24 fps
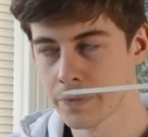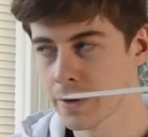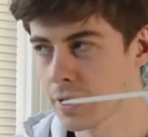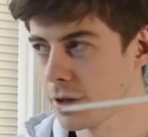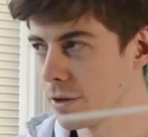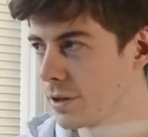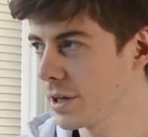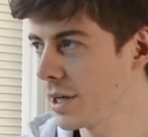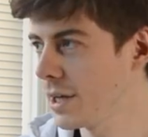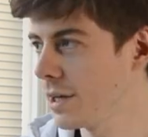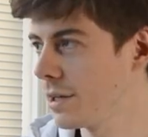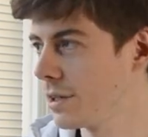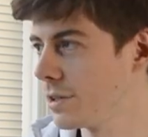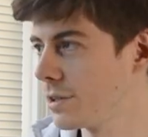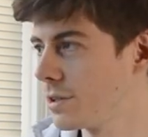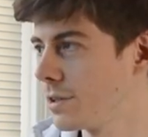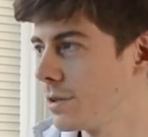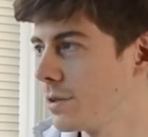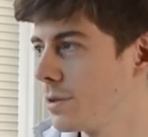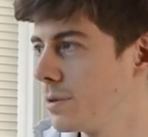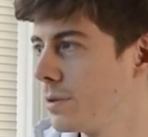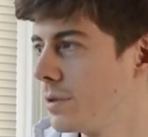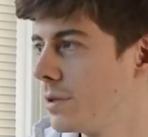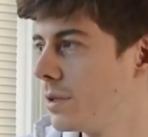Okay,
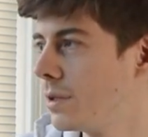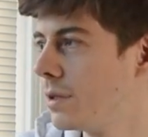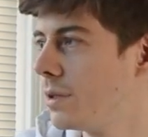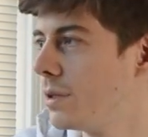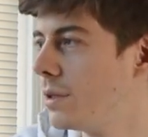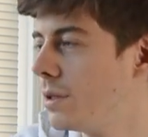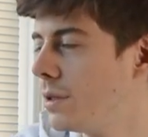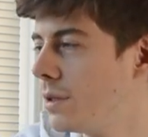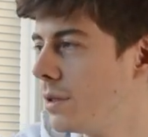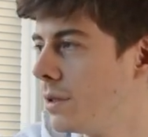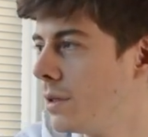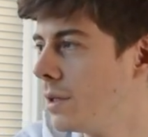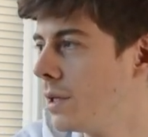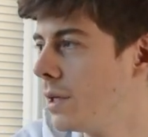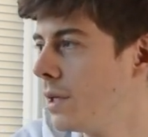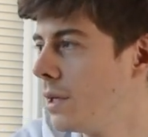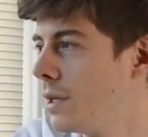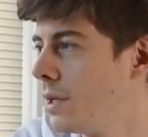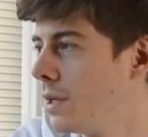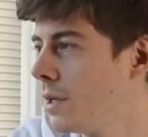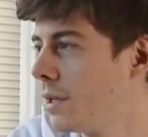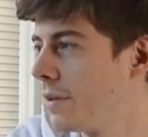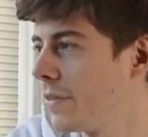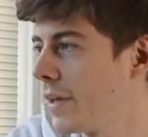so
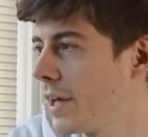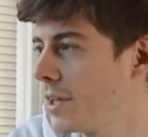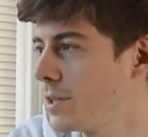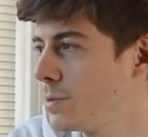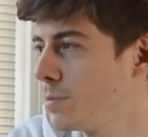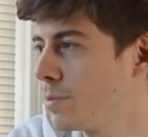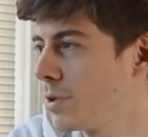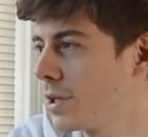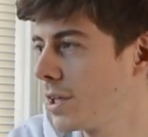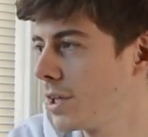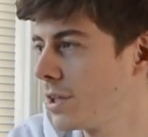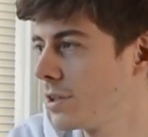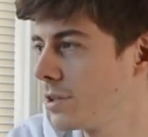that's pretty